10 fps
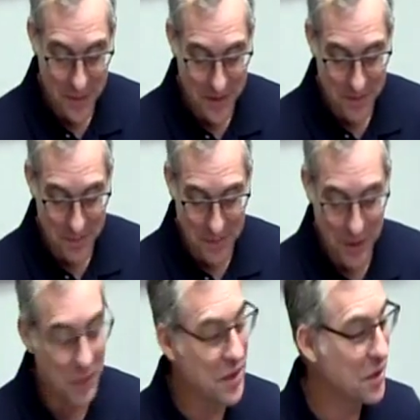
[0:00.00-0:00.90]
but
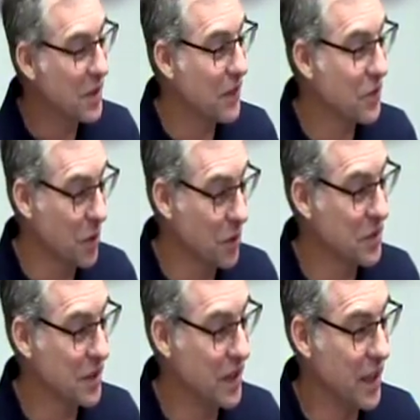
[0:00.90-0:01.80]
but we do have
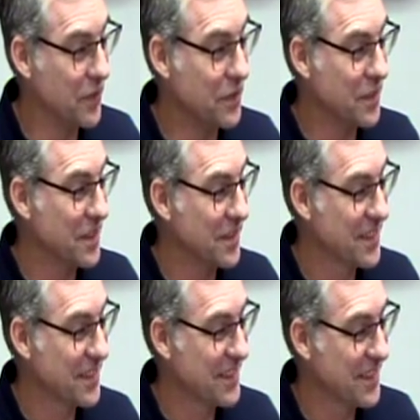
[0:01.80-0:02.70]
goals in life.
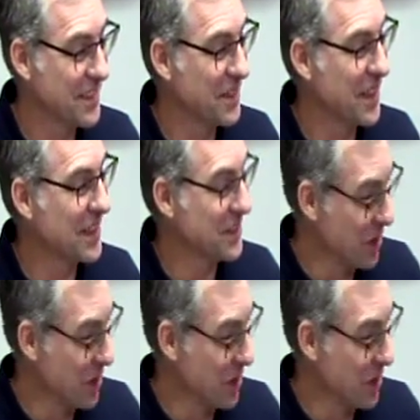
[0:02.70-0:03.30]
To what? It's